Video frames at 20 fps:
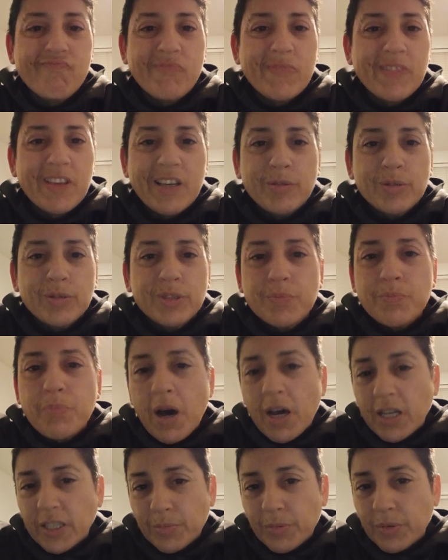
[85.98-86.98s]
it was
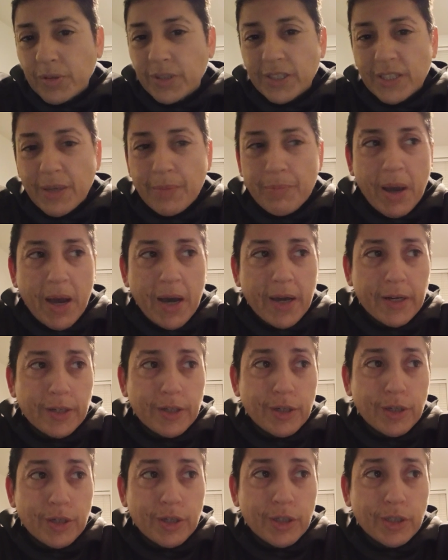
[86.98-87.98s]
impossible to stay mad at
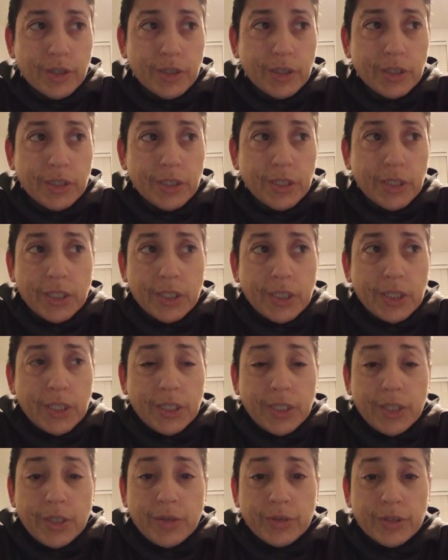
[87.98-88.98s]
her.
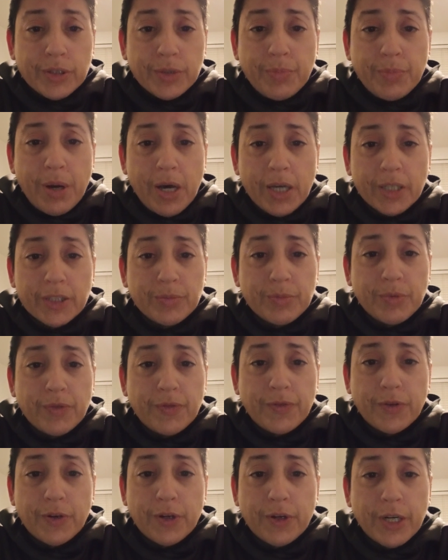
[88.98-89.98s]
It was impossible
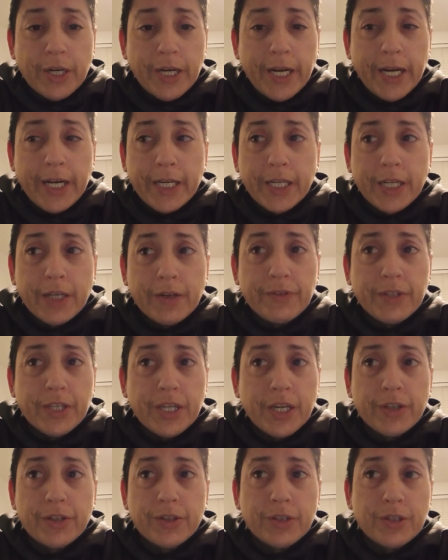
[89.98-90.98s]
for any of the
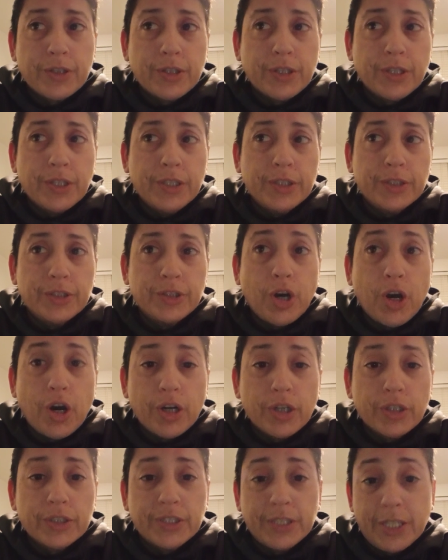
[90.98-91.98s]
other
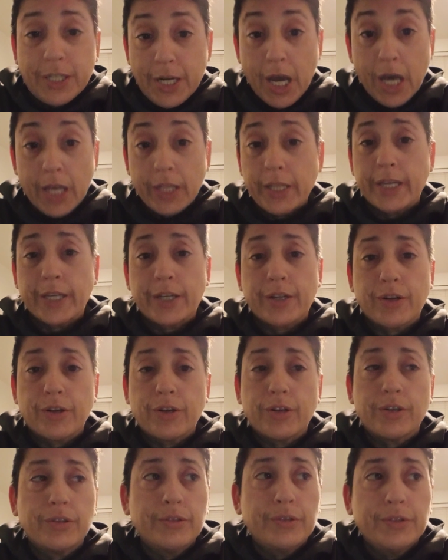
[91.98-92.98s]
dogs to not like
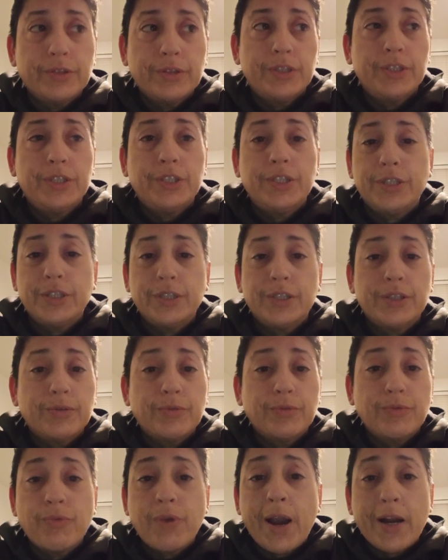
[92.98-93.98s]
her. She just
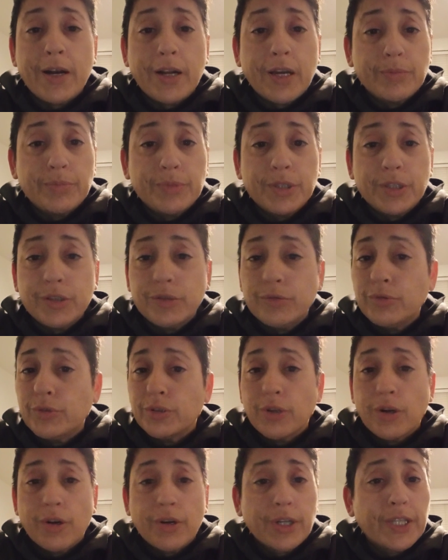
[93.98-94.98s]
ran up to you and
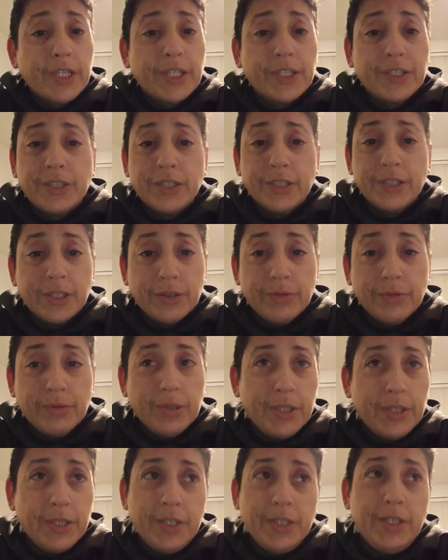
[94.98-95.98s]
started kissing you.
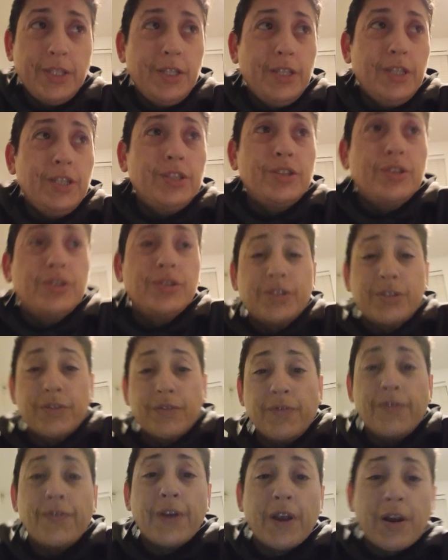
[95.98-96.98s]
She's a
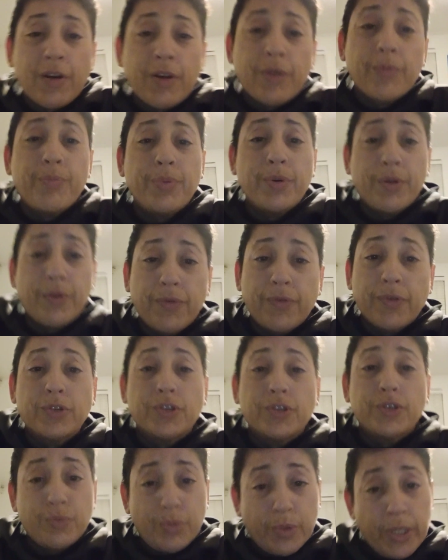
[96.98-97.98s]
very beautiful,
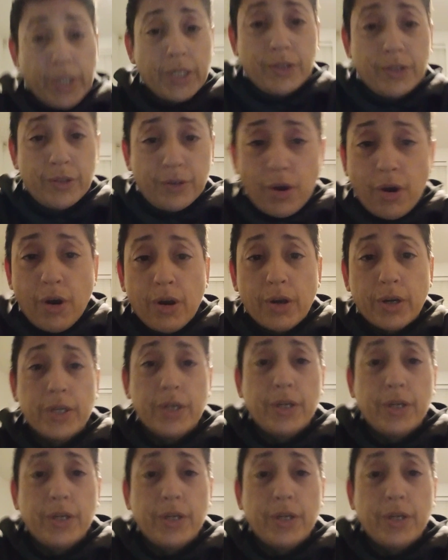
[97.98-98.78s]
sweet dog.